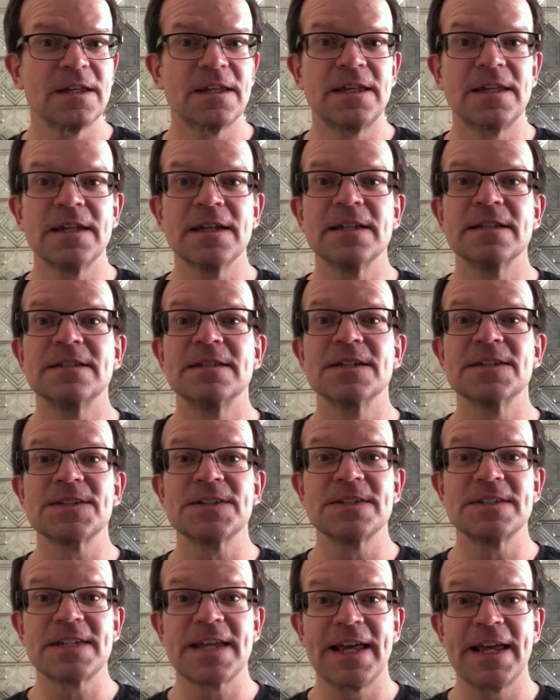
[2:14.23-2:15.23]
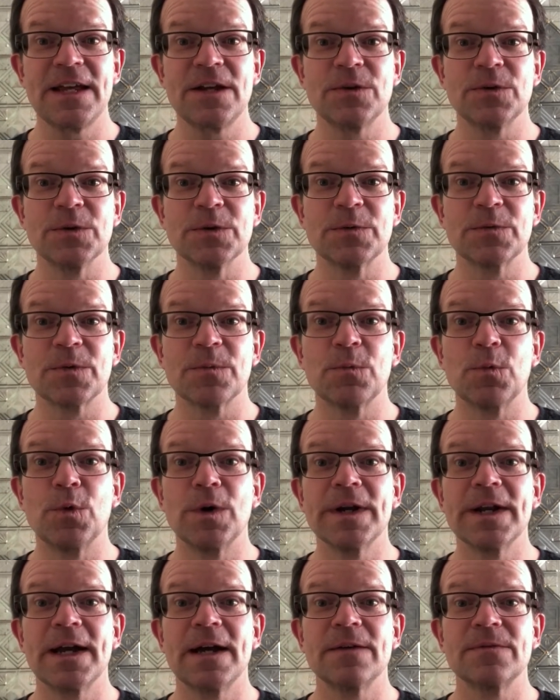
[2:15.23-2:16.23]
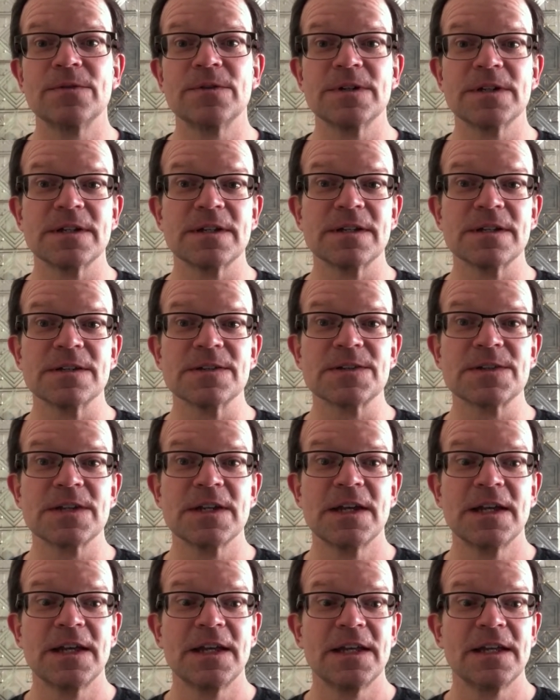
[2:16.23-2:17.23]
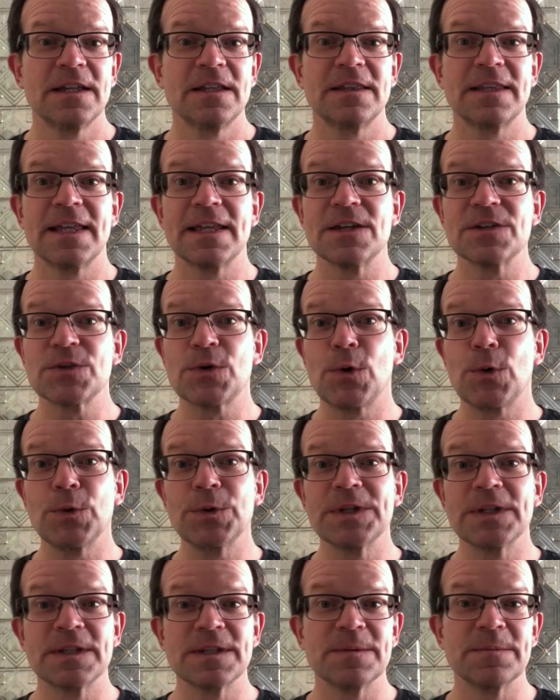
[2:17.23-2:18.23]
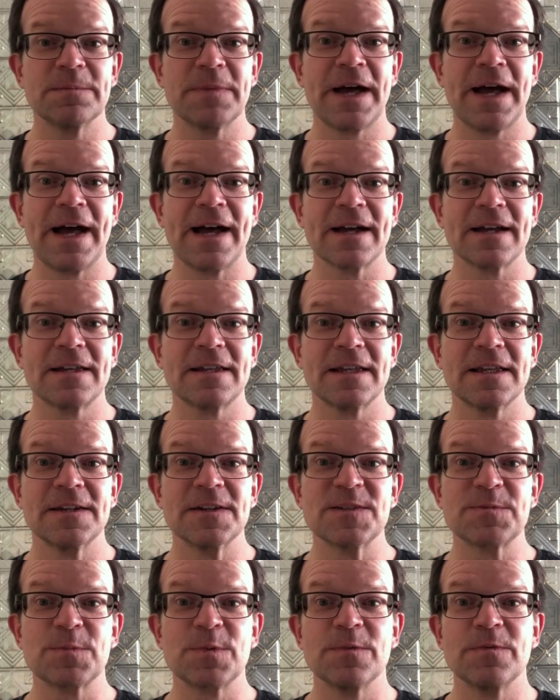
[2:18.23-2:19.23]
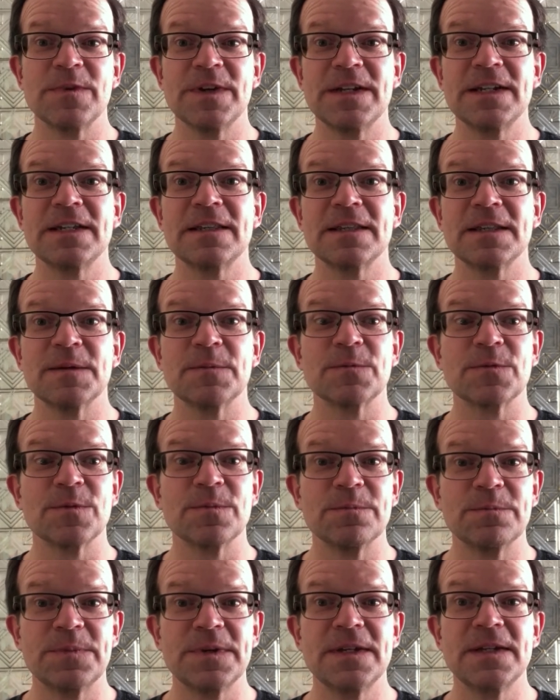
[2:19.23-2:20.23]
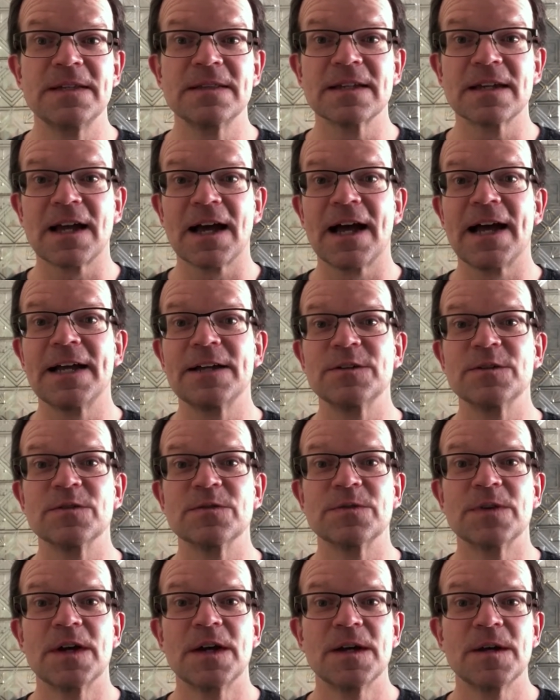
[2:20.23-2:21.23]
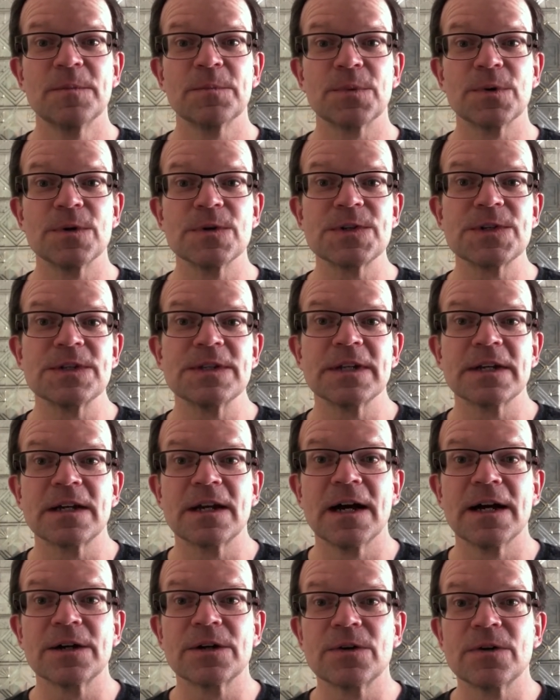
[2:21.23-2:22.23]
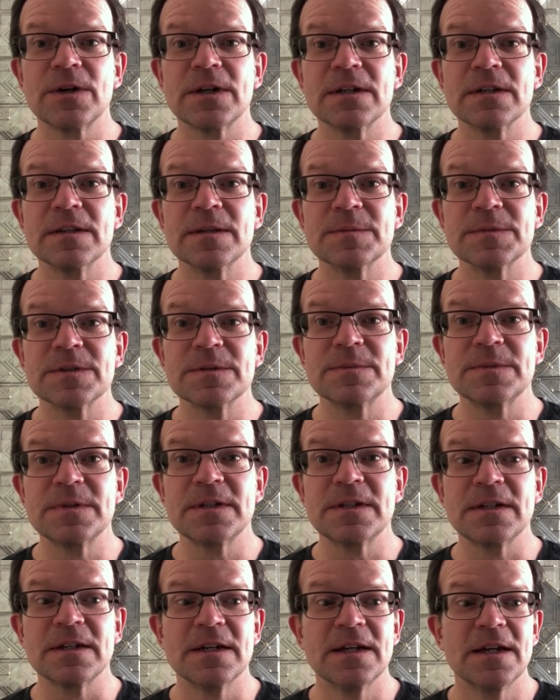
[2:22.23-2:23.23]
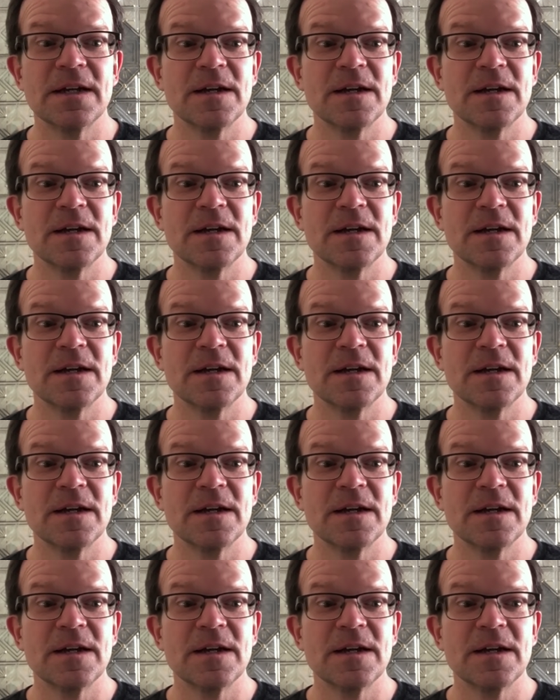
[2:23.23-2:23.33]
get disentangled from whatever it is that is holding them back and is preventing them from being the kind of person that God created them to be,